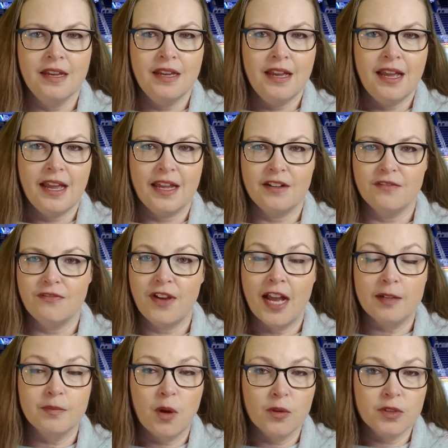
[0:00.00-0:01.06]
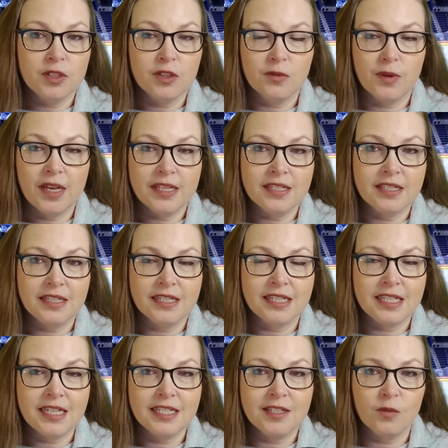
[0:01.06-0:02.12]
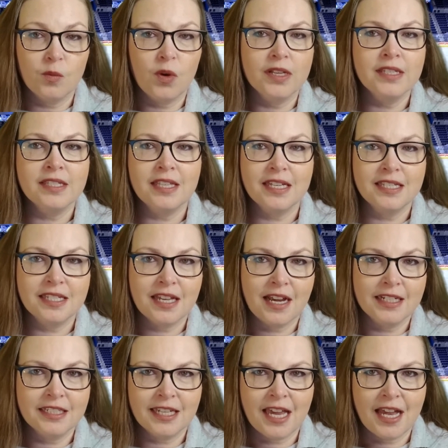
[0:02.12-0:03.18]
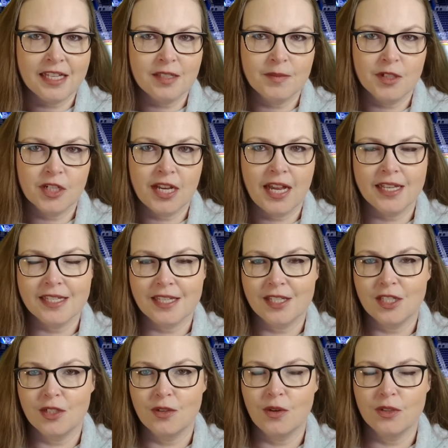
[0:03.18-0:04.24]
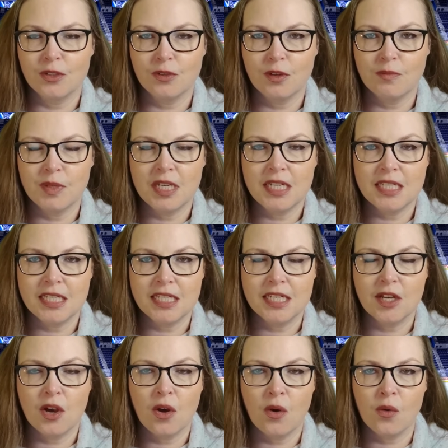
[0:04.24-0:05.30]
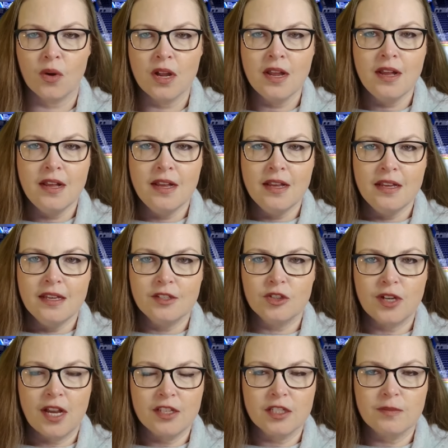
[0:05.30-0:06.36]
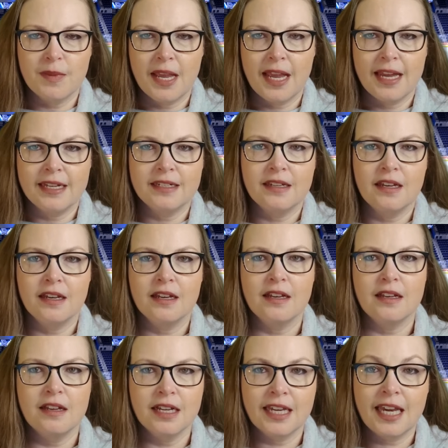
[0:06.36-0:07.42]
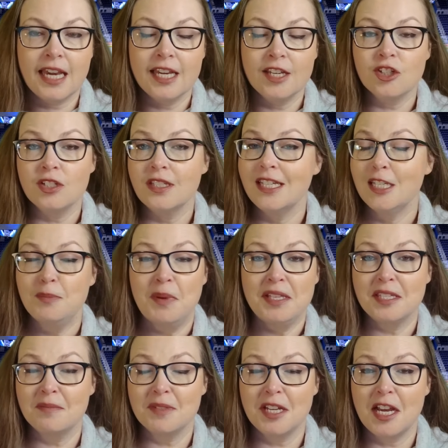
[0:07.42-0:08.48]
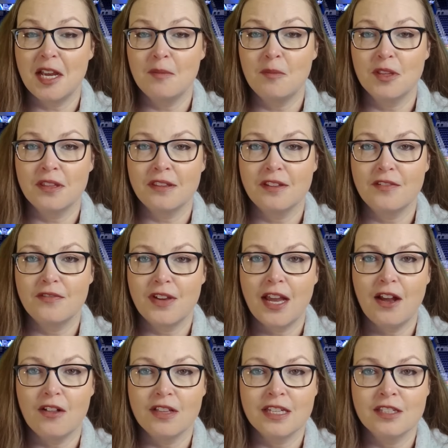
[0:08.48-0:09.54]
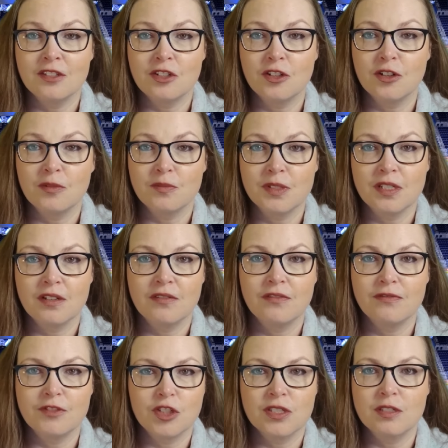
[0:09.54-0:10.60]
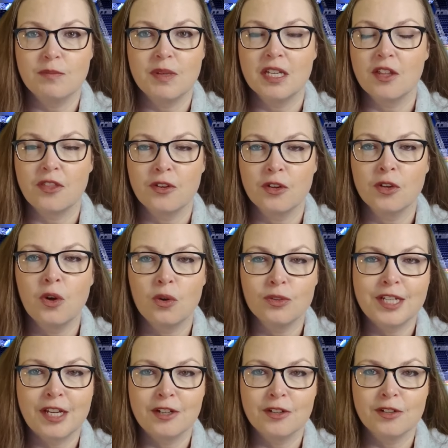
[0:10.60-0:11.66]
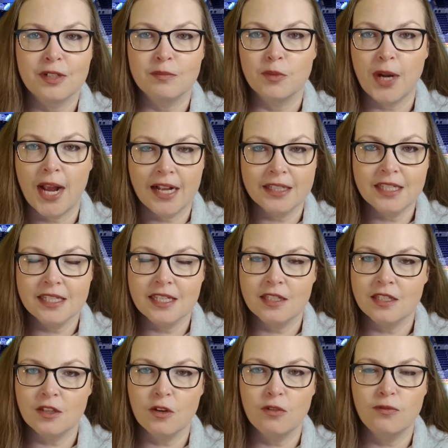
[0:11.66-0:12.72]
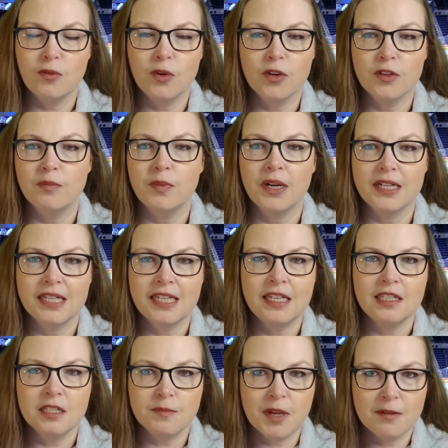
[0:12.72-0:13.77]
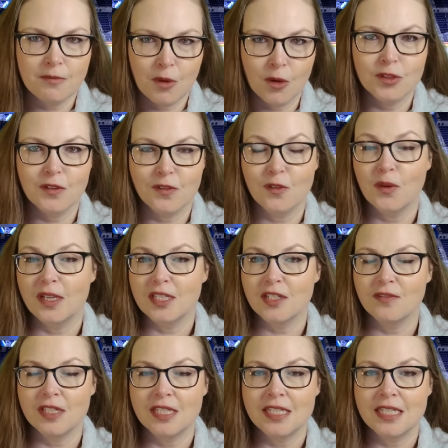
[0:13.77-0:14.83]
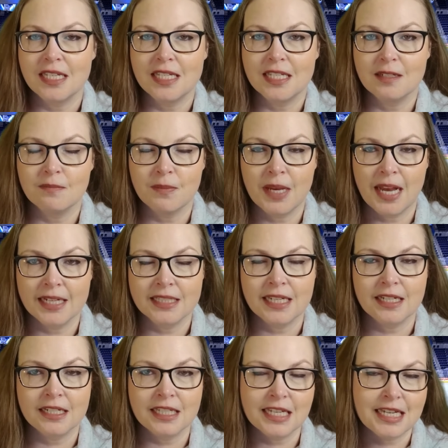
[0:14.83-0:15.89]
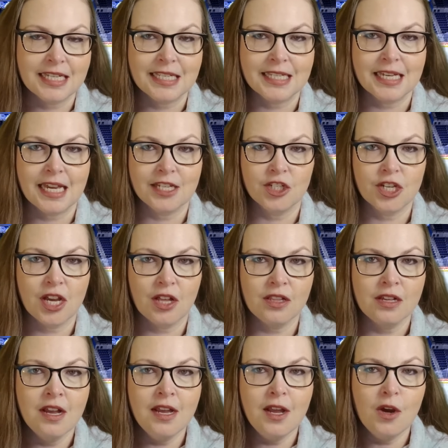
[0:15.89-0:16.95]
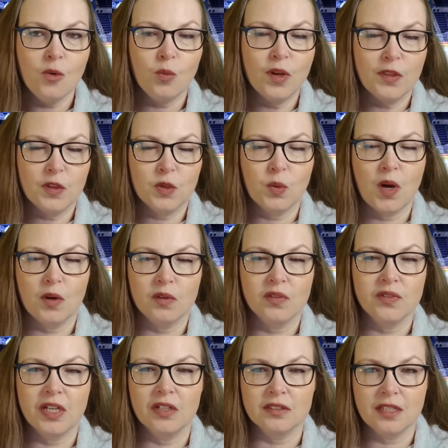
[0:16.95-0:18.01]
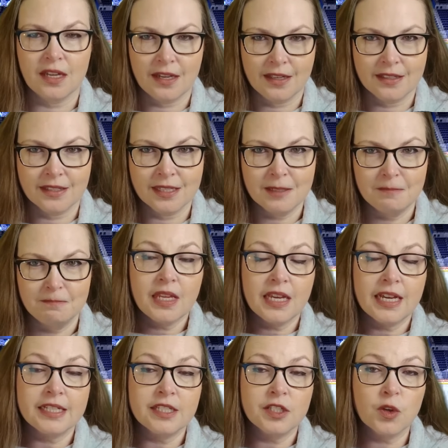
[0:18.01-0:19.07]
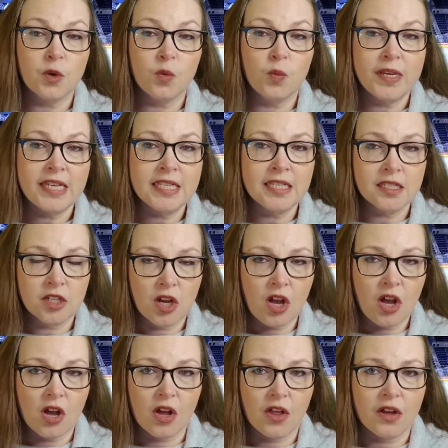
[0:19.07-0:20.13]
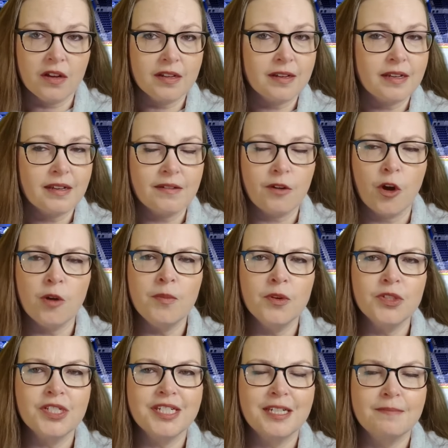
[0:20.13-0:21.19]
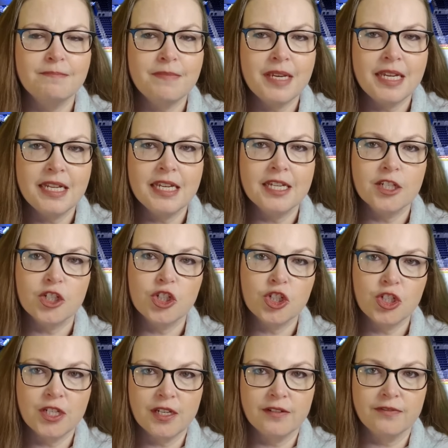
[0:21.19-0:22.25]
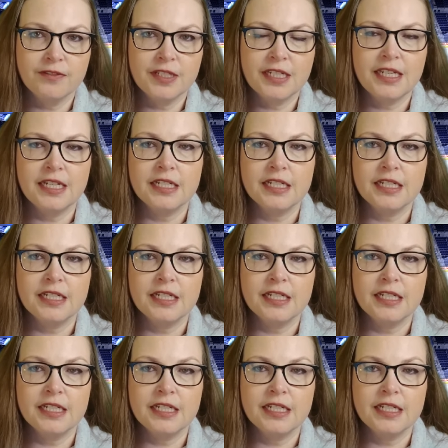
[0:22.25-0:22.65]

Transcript: And in fact, most of the rest of the season, once they signed Kasimir Kaskisuo to a PTO, Strauss Mann uh, occasionally spent some time with Laval in terms of just being a third goaltender in practice and so forth, but he spent most of the rest of his season back down in the ECHL with the Trois Rivières Lions. And so we saw almost an immediate shift in